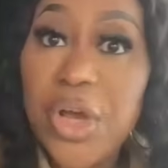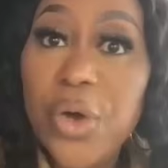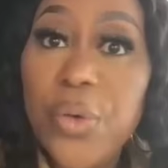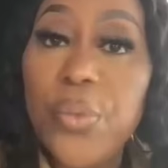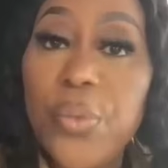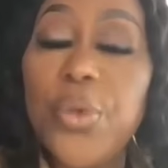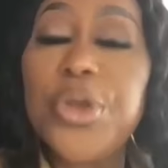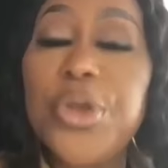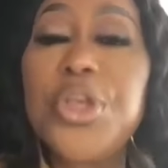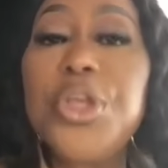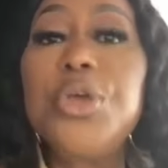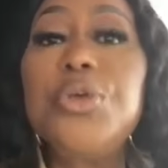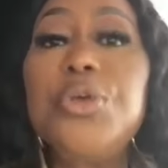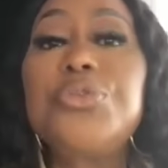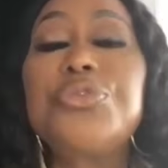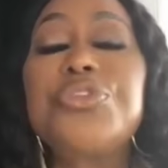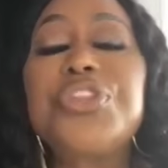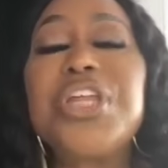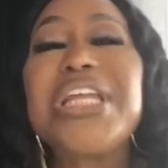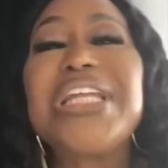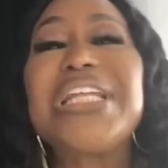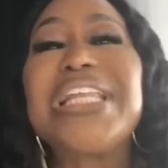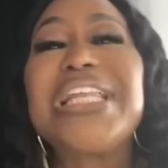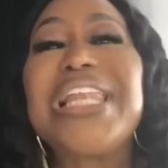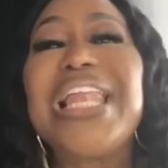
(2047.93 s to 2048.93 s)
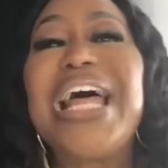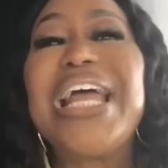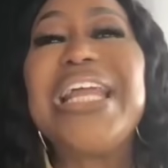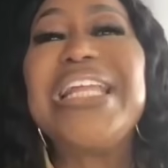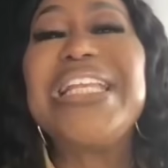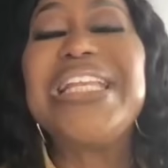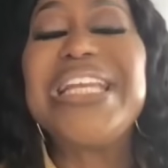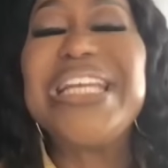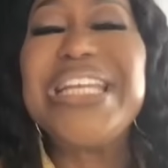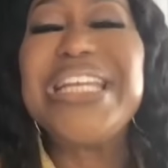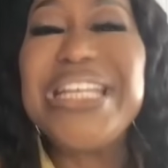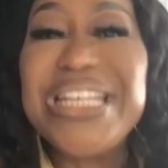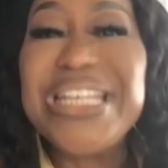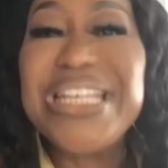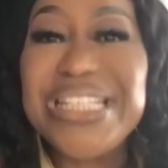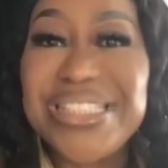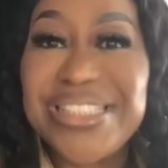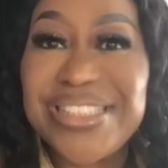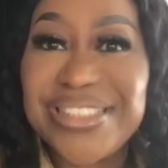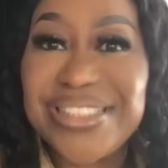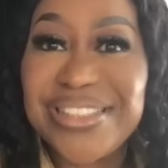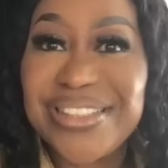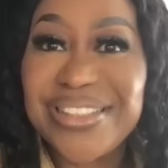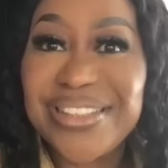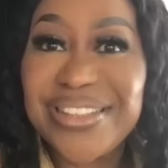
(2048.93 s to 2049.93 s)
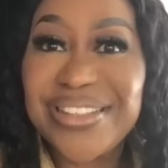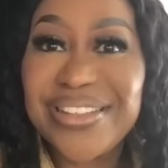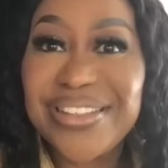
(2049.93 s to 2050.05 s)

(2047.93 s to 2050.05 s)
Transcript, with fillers: What do you think light is?